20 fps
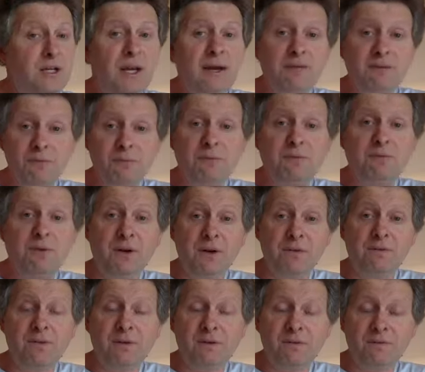you have to be
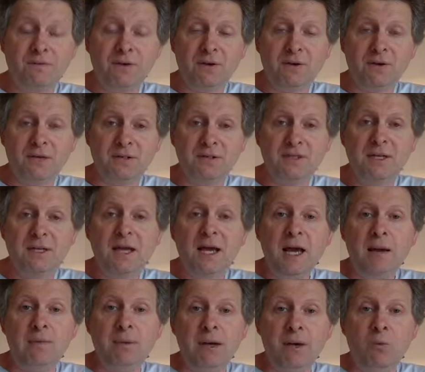very, very focused
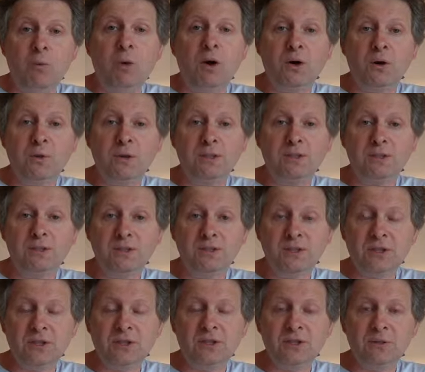about what questions
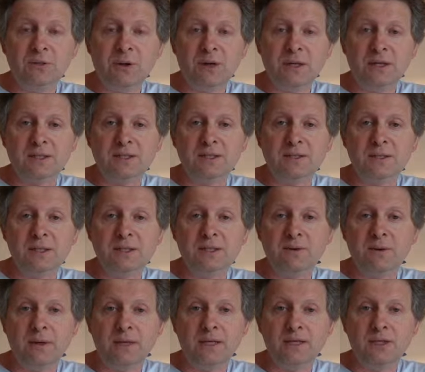you're going to ask. So there's
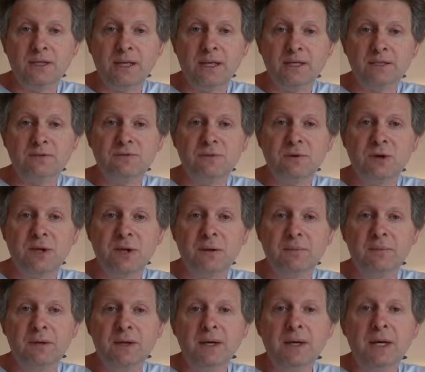quite a challenge for you.
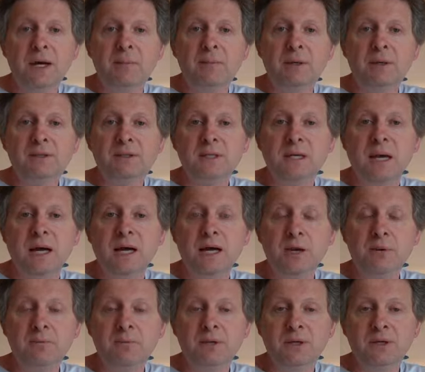But I
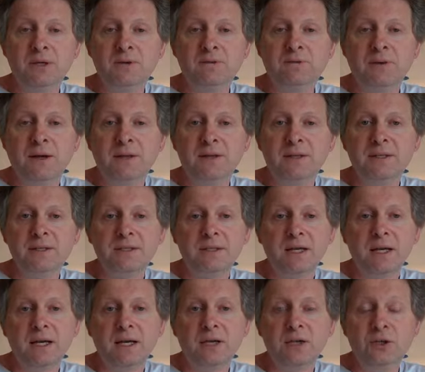hope that you'll find this
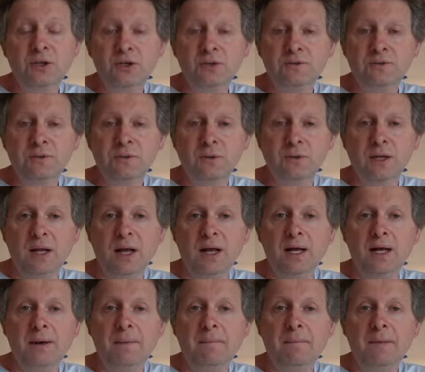a useful
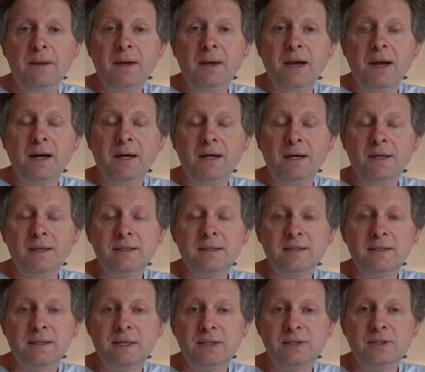
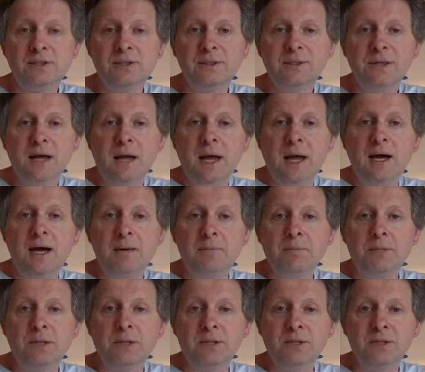session
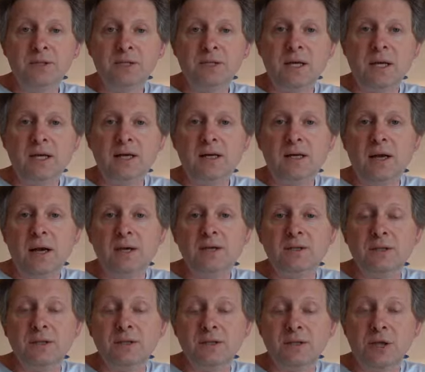because
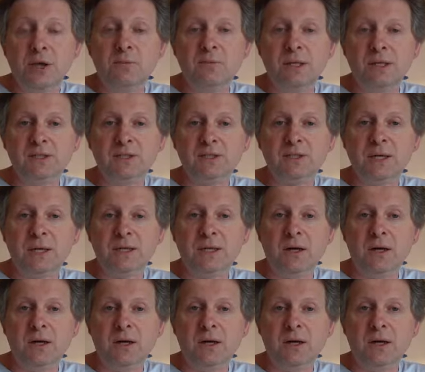so much